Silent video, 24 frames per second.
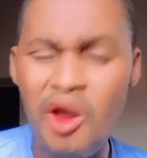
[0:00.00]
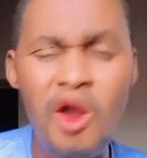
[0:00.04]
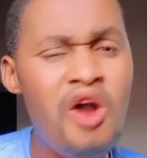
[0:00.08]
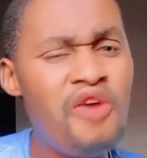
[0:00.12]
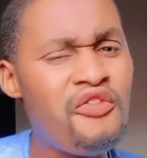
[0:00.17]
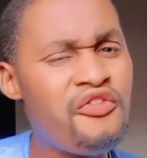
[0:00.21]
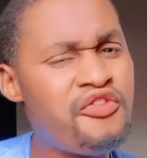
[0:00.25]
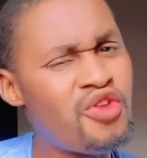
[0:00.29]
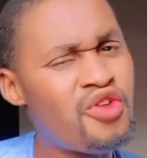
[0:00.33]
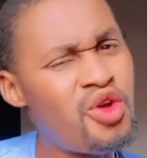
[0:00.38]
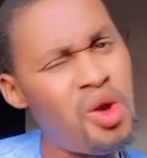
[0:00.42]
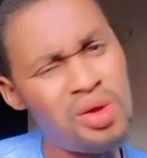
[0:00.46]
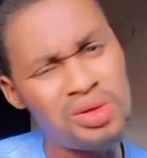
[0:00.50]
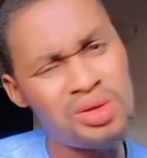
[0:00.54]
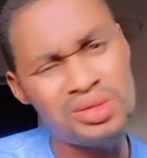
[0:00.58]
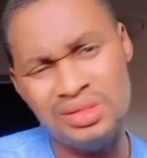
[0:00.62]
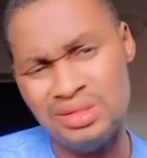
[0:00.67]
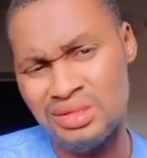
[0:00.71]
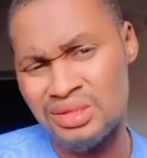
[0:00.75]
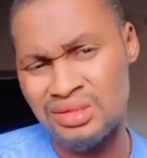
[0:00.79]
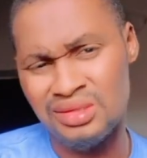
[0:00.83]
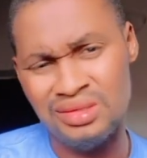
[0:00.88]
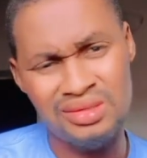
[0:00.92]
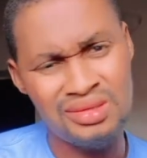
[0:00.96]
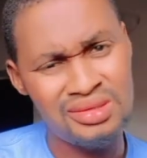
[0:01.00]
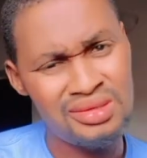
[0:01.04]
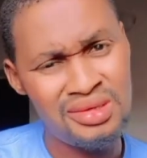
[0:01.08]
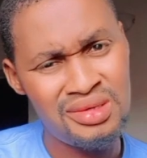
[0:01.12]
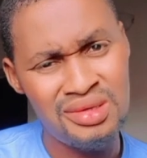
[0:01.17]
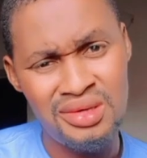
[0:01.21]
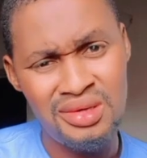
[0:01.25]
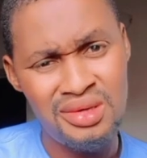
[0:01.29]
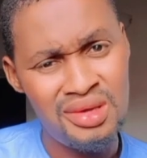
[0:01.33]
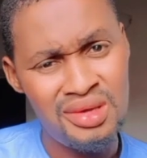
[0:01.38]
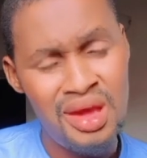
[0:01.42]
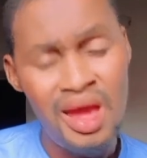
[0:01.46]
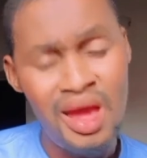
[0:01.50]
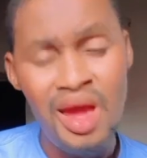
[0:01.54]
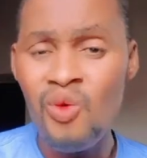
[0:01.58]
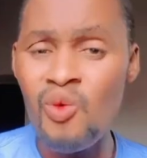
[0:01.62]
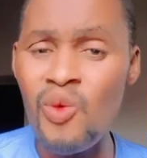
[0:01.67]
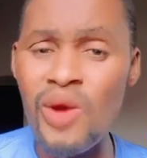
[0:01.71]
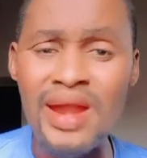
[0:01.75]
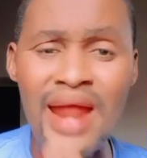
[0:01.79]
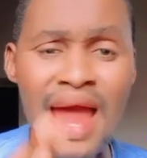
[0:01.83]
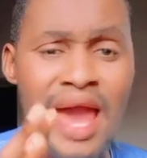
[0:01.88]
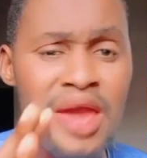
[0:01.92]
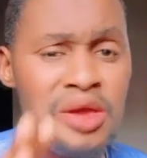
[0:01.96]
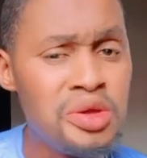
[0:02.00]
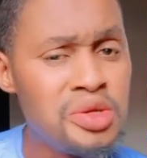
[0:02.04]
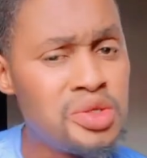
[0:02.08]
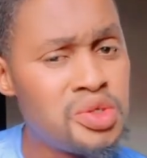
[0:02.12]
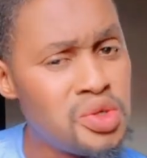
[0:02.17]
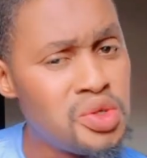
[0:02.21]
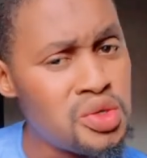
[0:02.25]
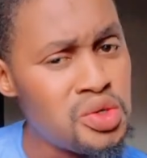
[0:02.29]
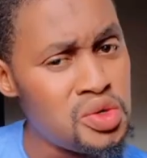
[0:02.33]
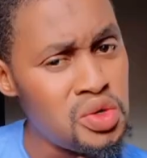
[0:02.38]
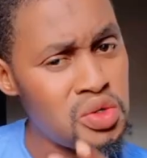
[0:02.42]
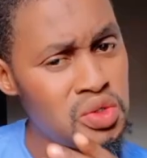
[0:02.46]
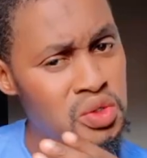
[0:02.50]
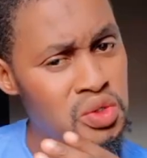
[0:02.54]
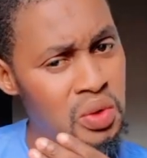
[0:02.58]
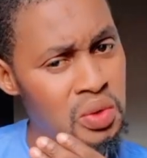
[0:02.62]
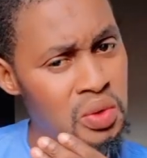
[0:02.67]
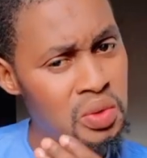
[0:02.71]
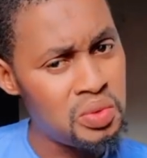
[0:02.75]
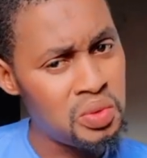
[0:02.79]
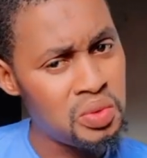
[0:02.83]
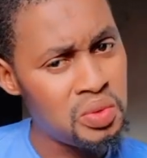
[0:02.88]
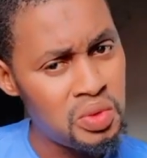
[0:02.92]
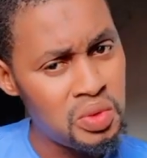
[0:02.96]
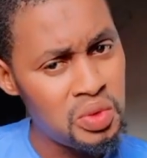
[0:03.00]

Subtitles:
Of course, whether you do good though,